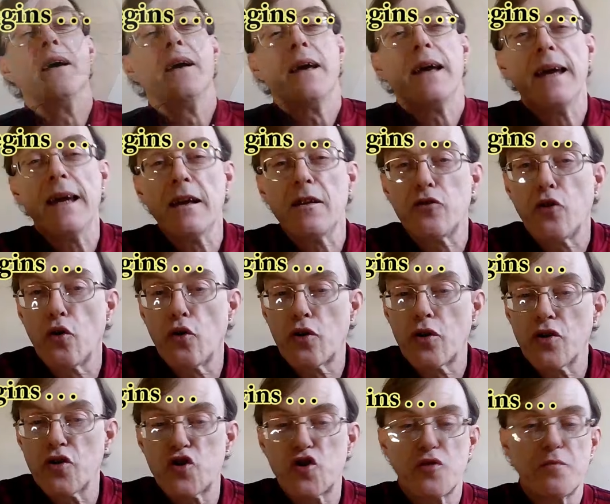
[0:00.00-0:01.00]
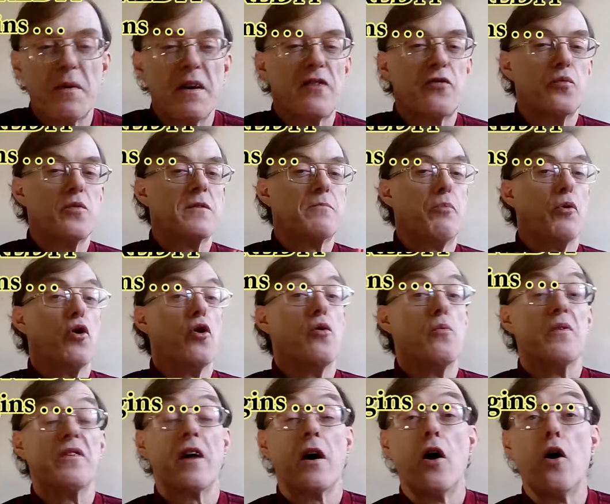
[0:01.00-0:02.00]
Iain Duncan Smith was born
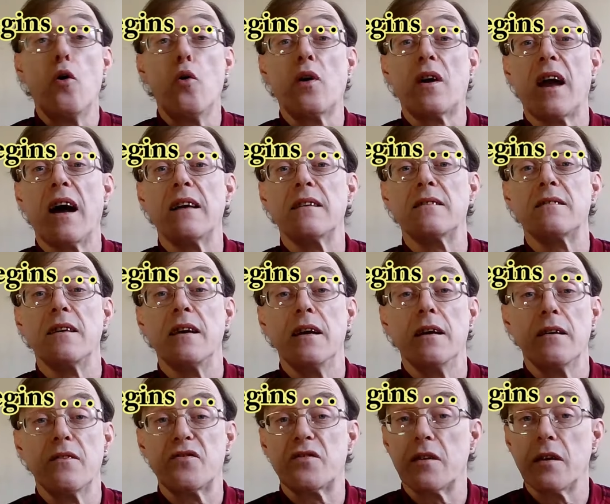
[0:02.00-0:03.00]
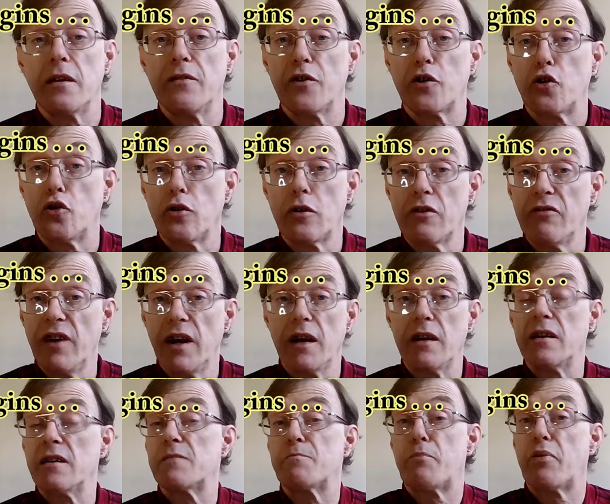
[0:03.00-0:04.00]
with a whole canteen of silver cutlery
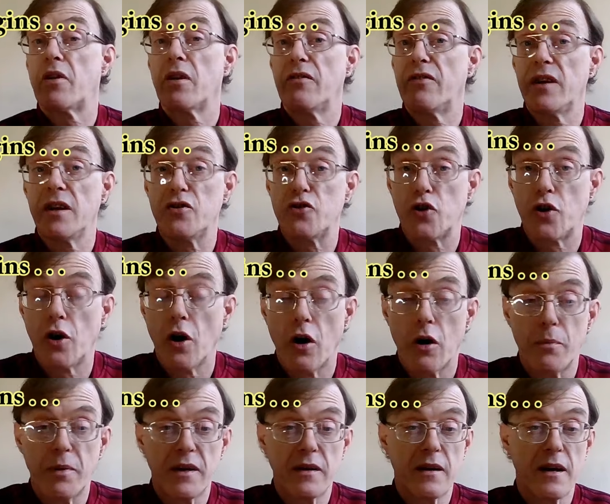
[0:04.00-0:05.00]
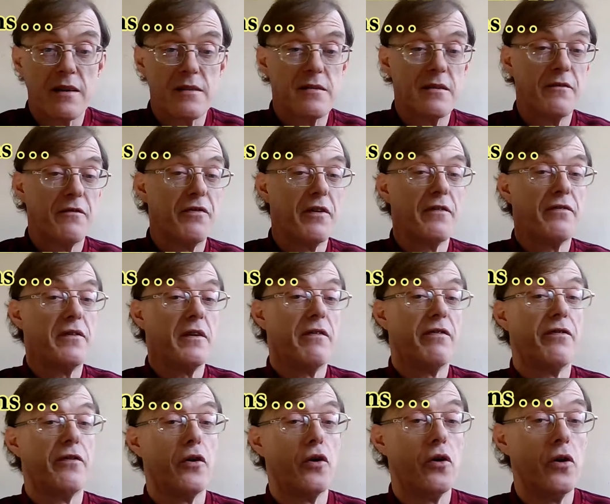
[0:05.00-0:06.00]
in his privileged gob in
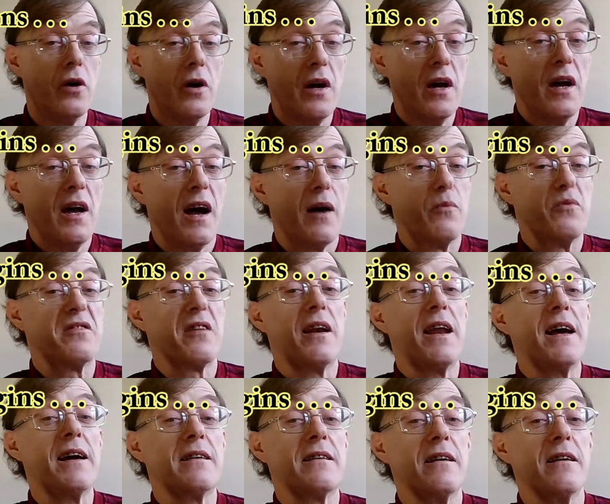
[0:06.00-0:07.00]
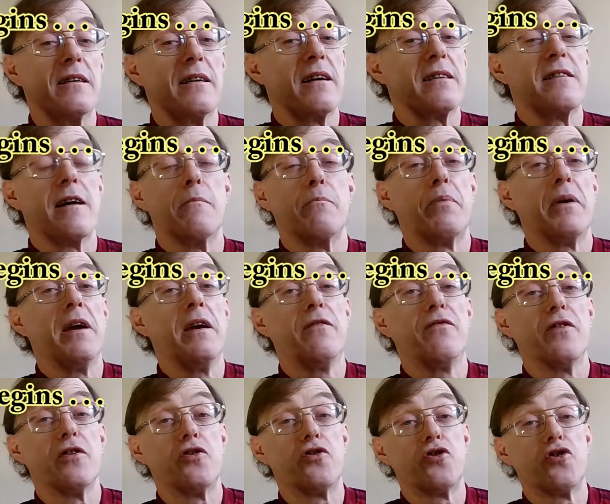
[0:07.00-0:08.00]
1954 and was elected as MP
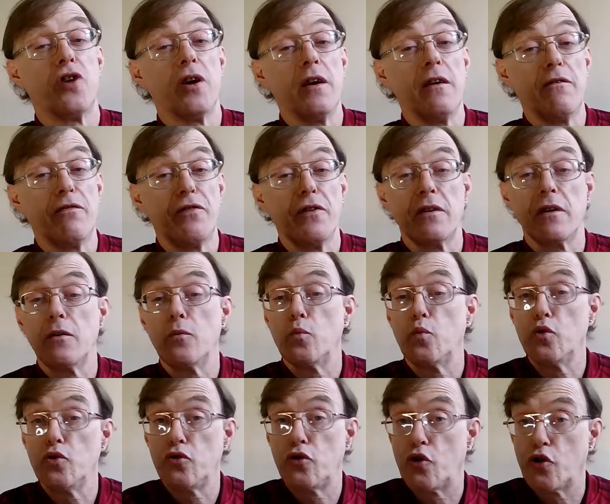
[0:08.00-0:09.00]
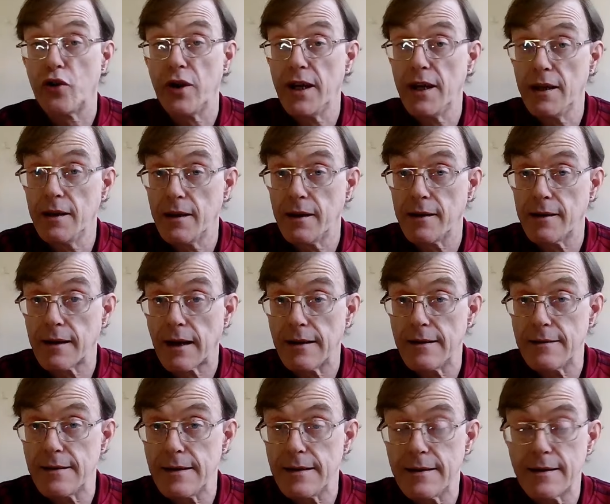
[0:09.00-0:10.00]
for Chingford and Wood Green in
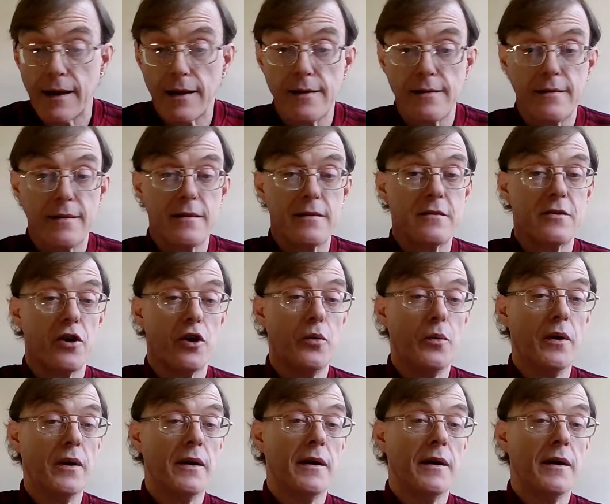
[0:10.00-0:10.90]
1992.